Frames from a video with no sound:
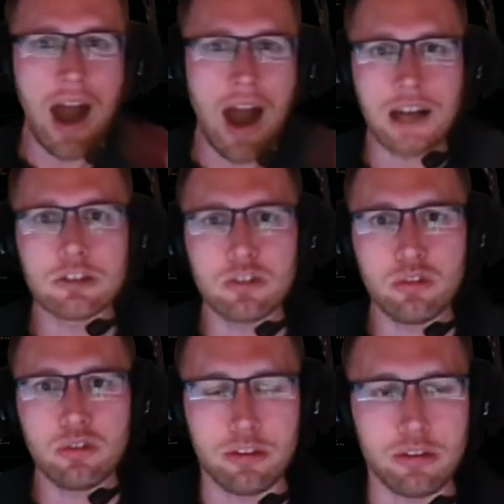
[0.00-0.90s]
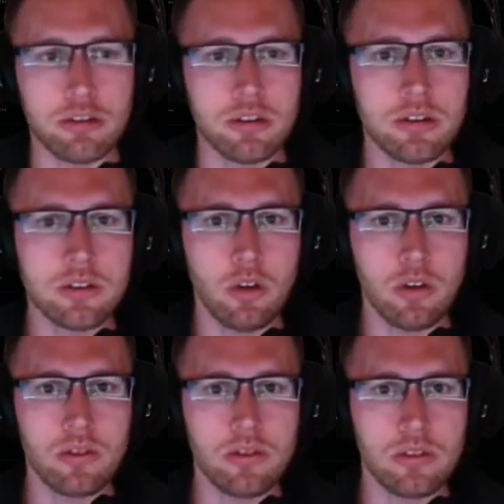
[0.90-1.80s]
I'll go through
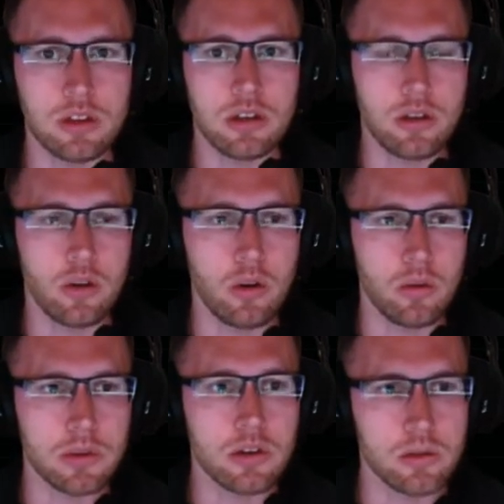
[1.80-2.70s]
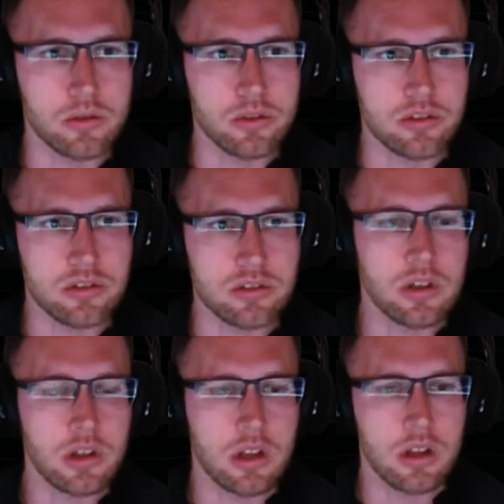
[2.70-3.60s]
the OmniCore's
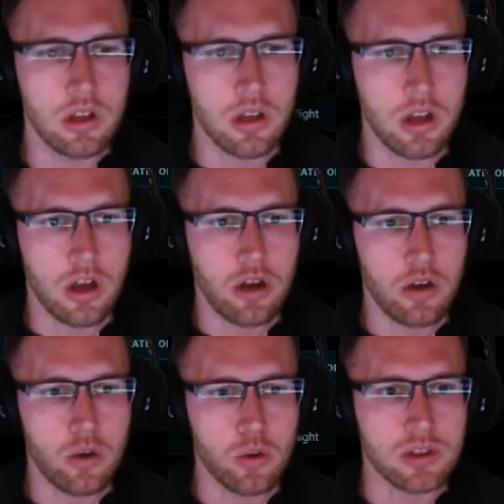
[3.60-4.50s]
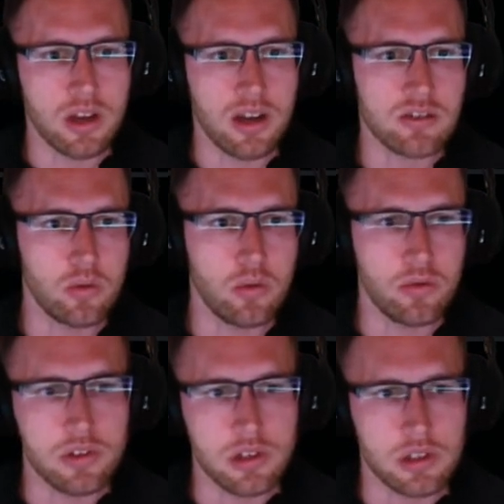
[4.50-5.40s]
HOTAS
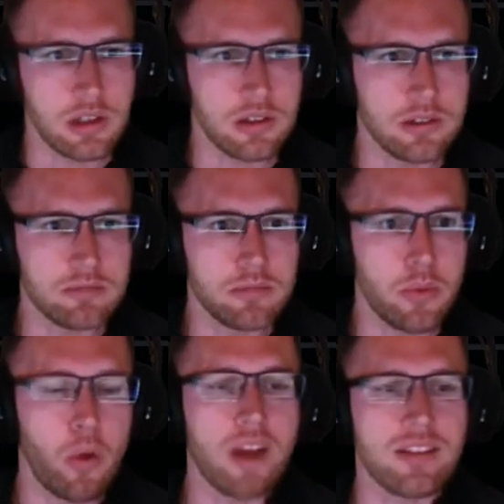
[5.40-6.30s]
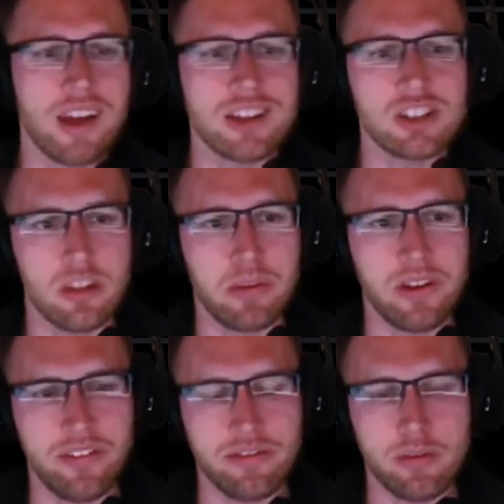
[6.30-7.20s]
overlay. Well, it's actually the
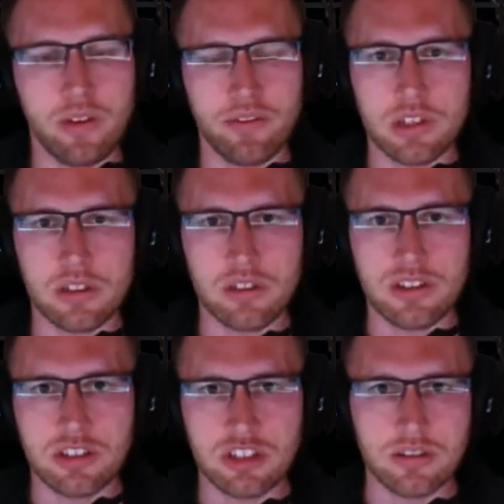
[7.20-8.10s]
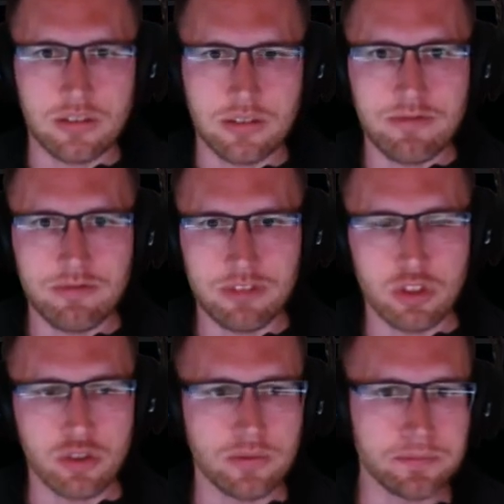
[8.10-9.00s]
peripheral configuration view.